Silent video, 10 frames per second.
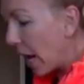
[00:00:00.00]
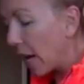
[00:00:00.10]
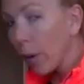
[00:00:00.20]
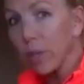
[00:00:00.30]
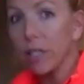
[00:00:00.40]

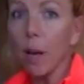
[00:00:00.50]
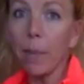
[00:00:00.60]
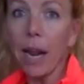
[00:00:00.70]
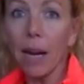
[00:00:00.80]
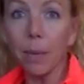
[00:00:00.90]
and I would dump
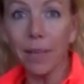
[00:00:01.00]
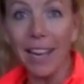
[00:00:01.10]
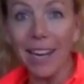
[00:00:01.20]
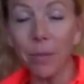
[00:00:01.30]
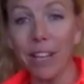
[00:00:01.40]
it on a
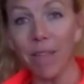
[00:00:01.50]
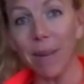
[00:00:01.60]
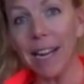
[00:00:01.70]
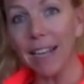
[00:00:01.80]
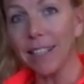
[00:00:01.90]
plate and it would give me
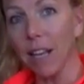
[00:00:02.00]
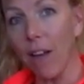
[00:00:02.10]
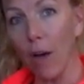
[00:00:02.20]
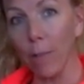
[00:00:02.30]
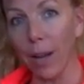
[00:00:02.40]
an idea of
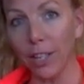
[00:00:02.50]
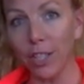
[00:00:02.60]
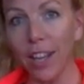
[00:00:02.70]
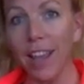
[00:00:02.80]
how much